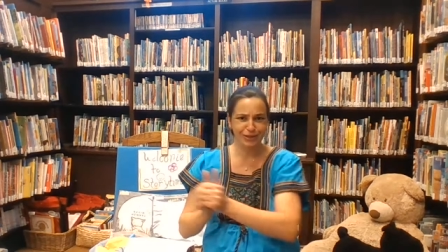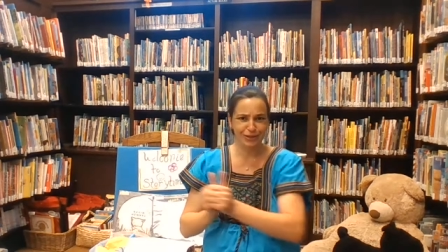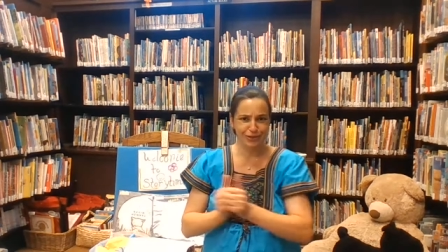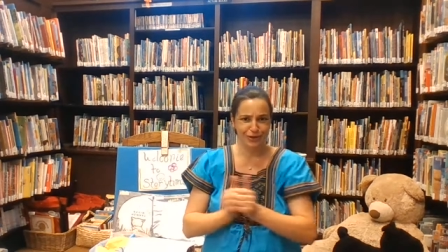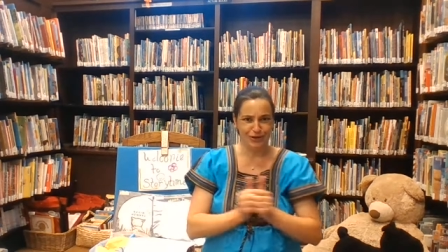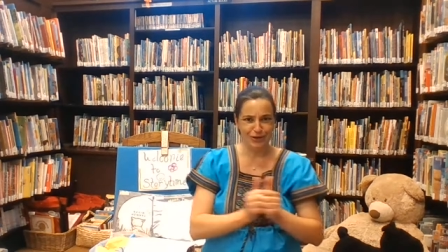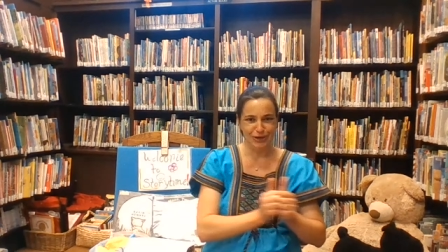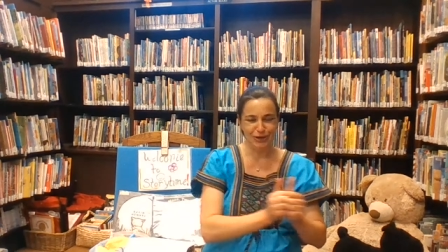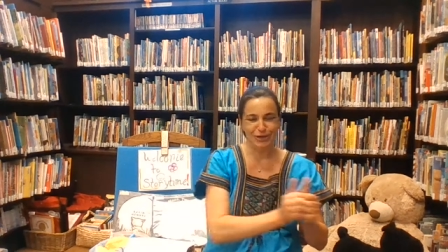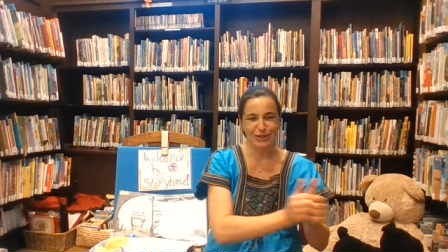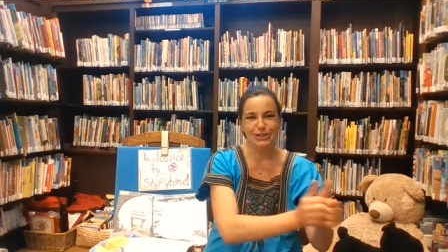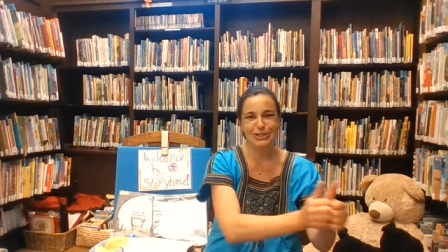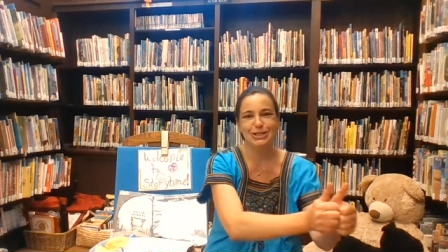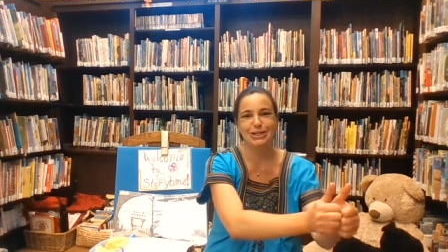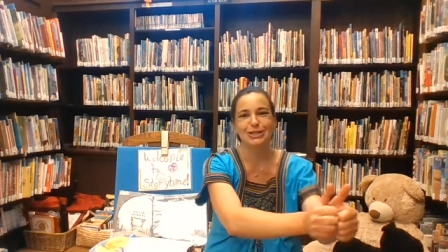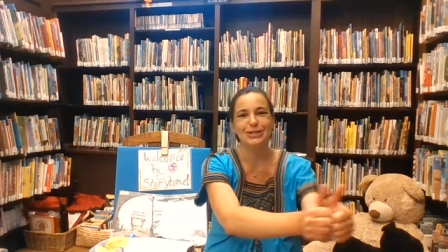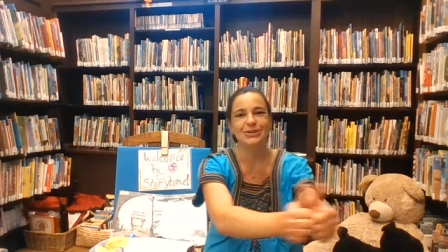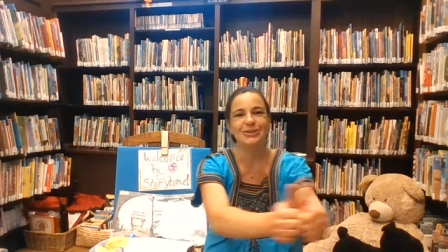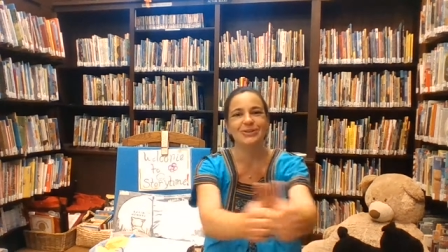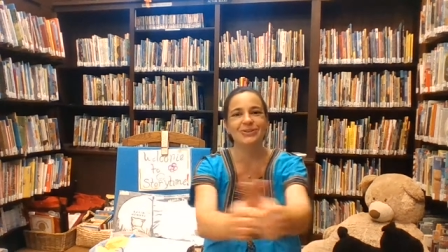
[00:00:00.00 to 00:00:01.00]
we're
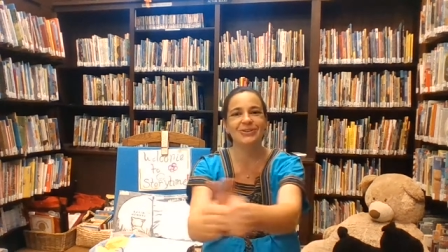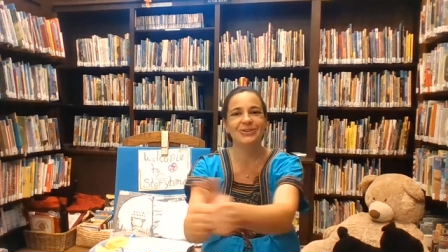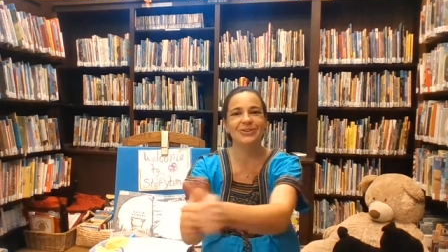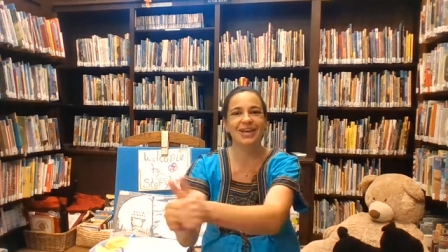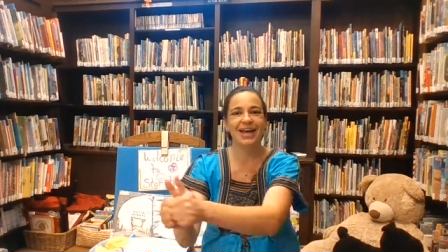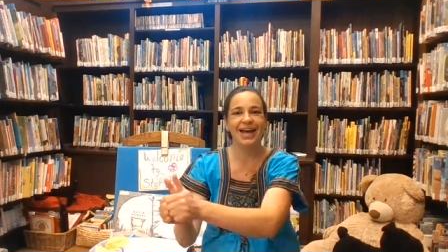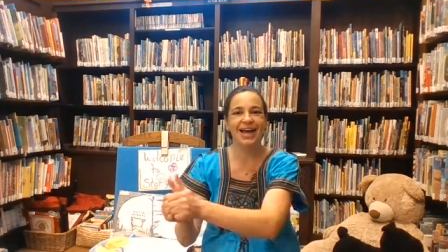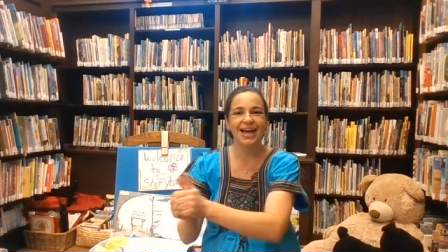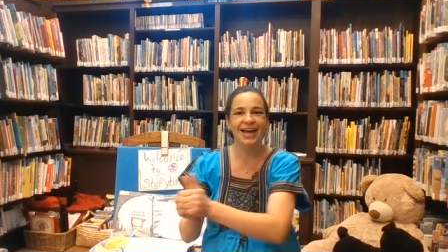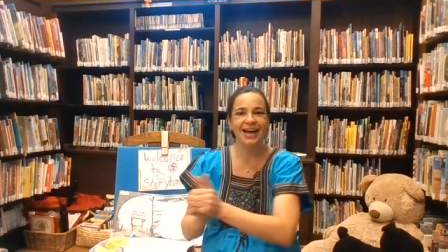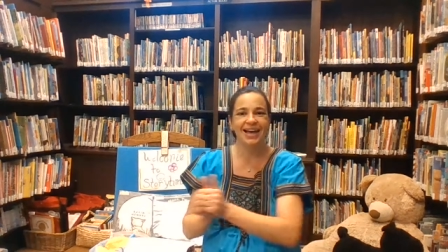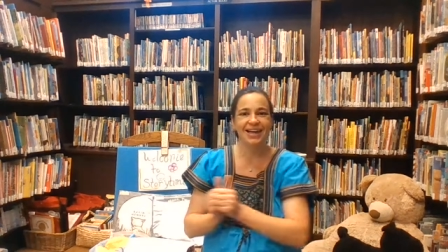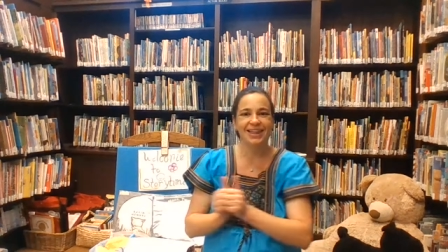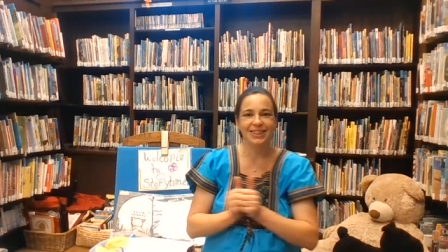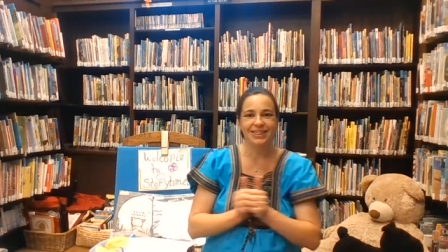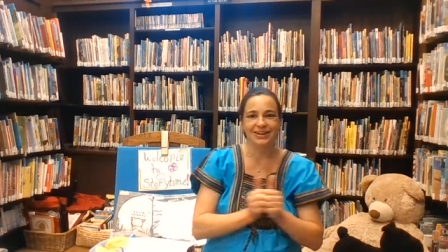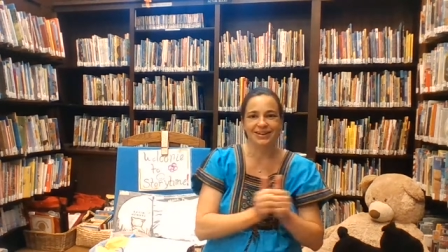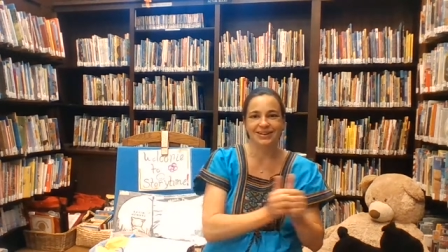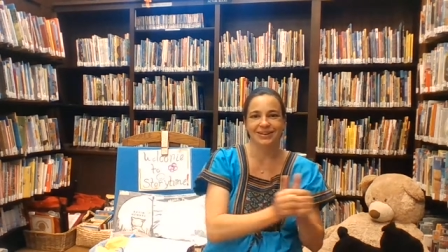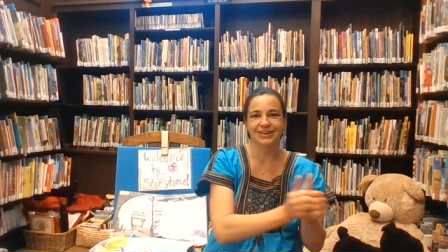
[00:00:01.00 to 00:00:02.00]

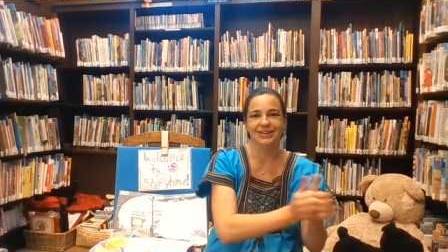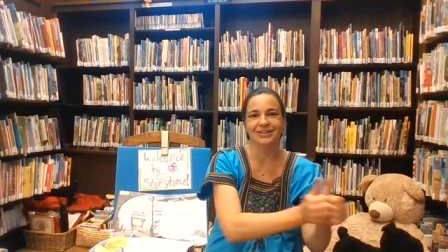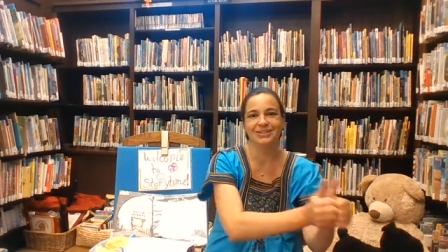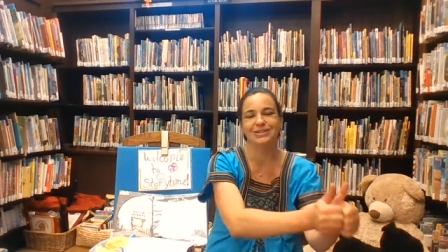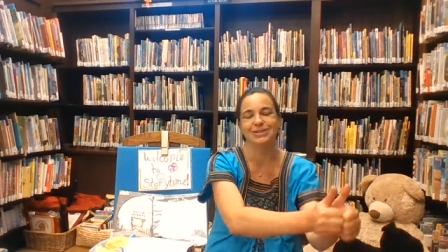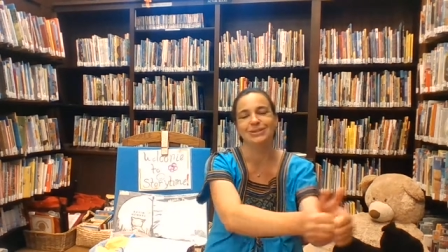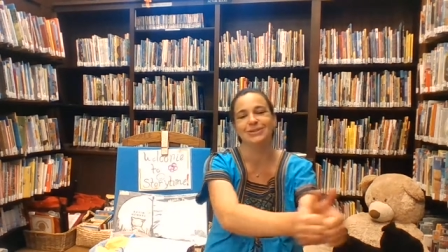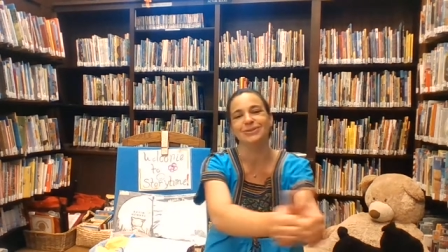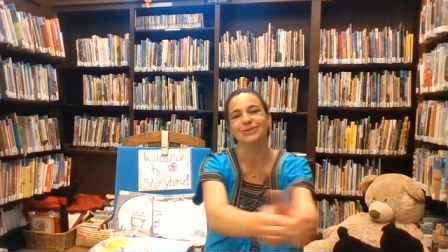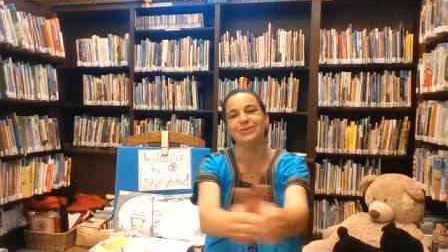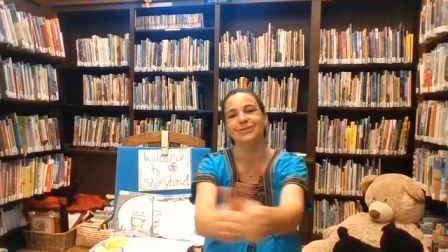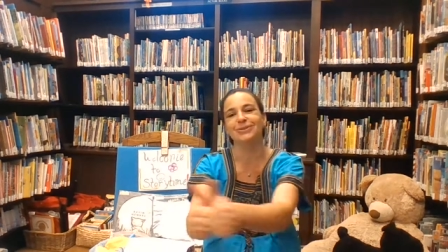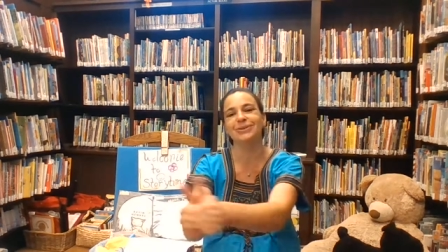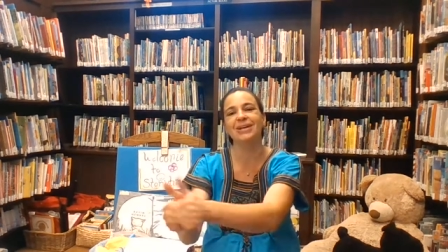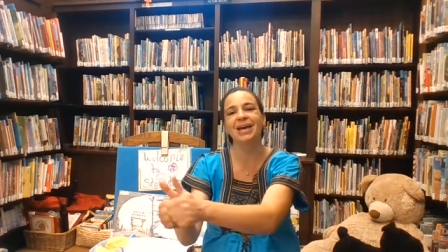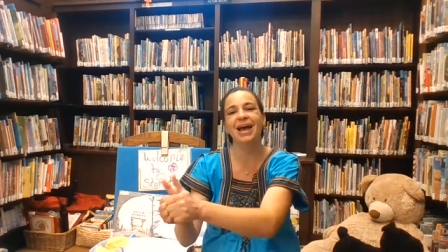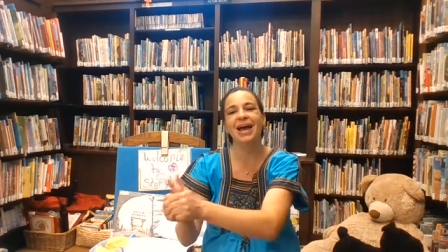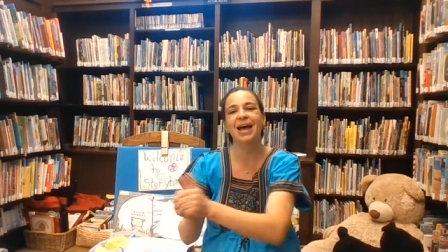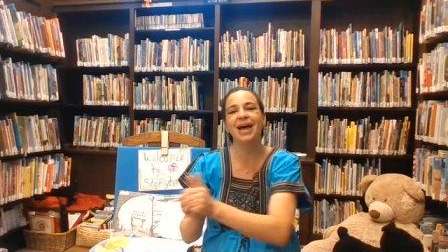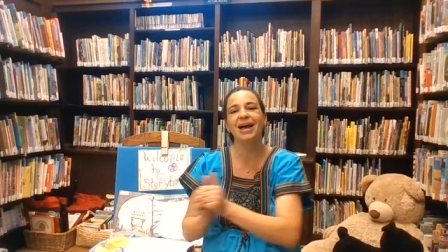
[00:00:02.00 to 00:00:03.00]
together,
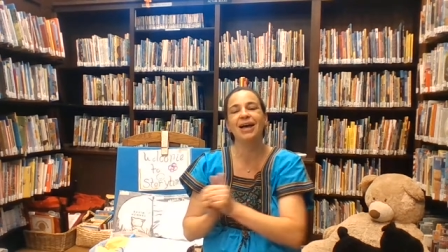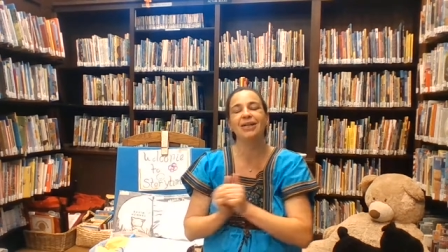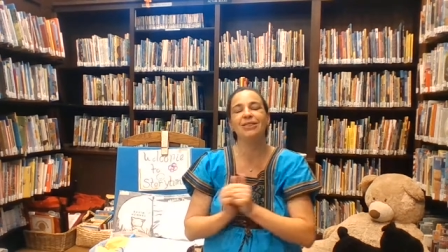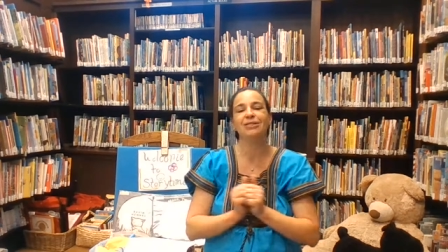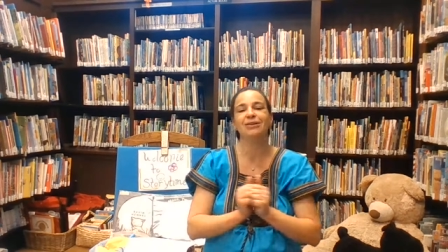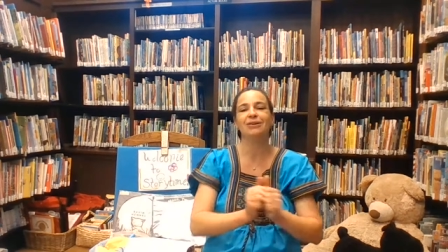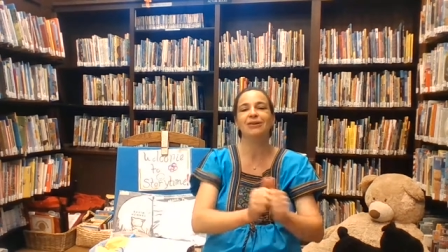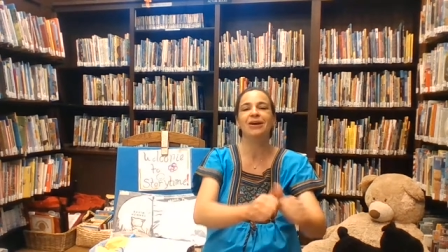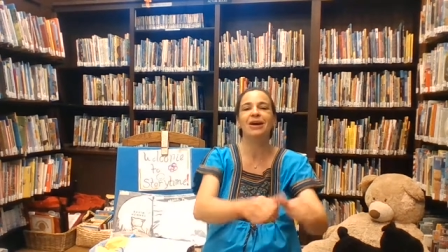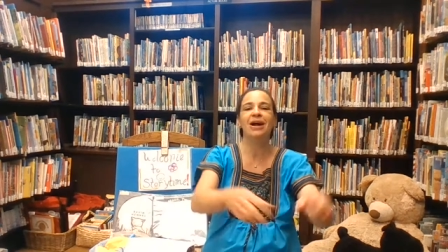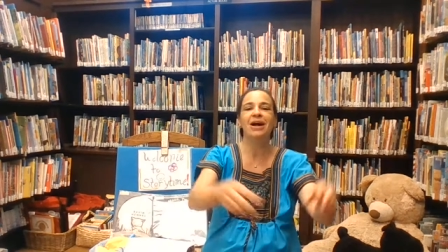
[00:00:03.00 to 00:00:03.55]
together.